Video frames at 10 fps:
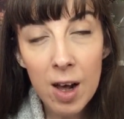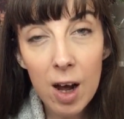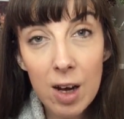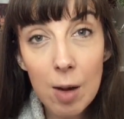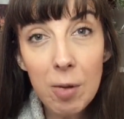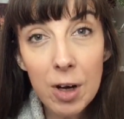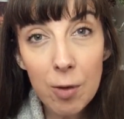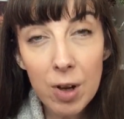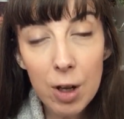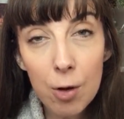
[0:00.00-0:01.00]
Let me
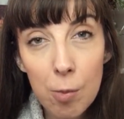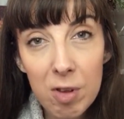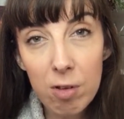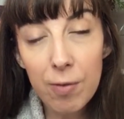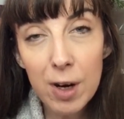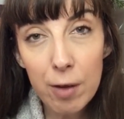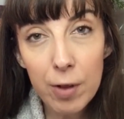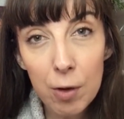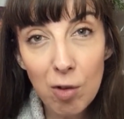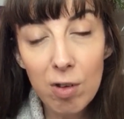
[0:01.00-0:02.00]
know in the comments if any of
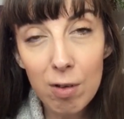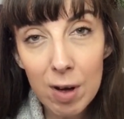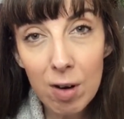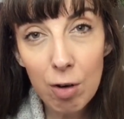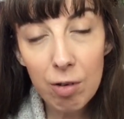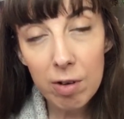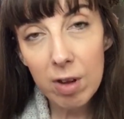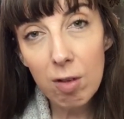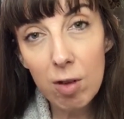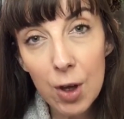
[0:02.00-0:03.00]
those sound
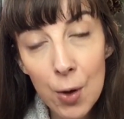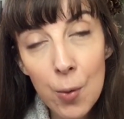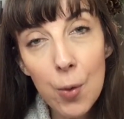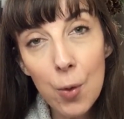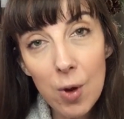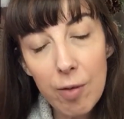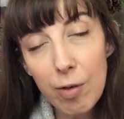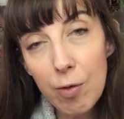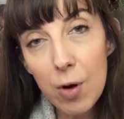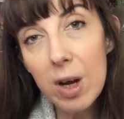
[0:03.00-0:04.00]
interesting to you, or if
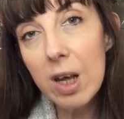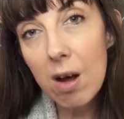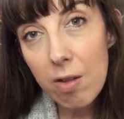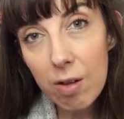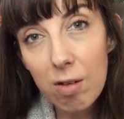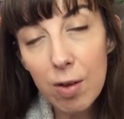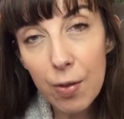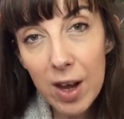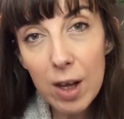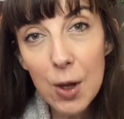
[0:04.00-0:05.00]
you've got any others
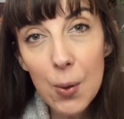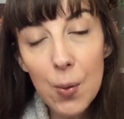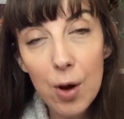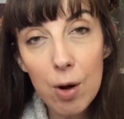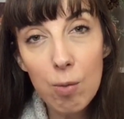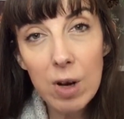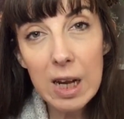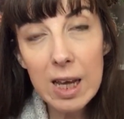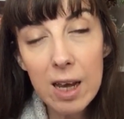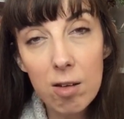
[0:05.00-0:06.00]
that you are
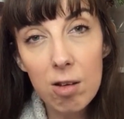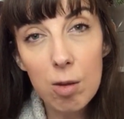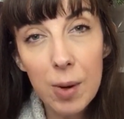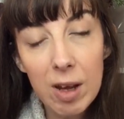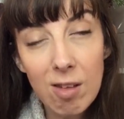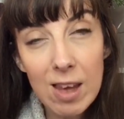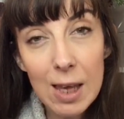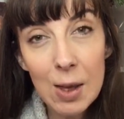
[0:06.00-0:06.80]
really anticipating.